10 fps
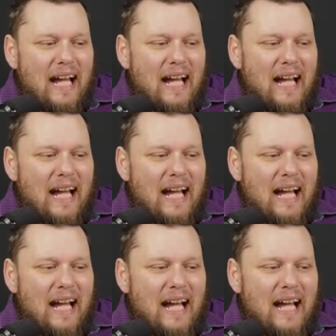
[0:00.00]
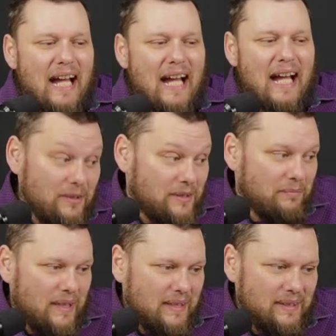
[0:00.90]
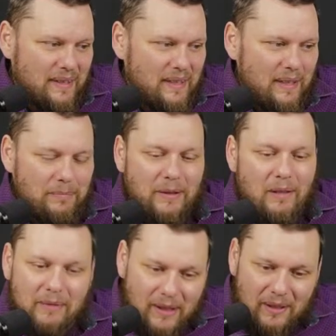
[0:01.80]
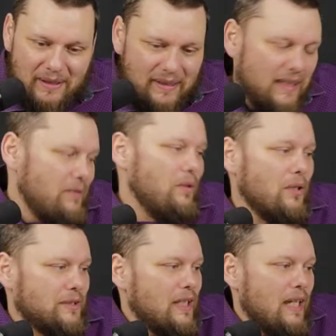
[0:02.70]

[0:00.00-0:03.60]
and so they just assumed it was Theos because the epsilon was hard to see. Who knows?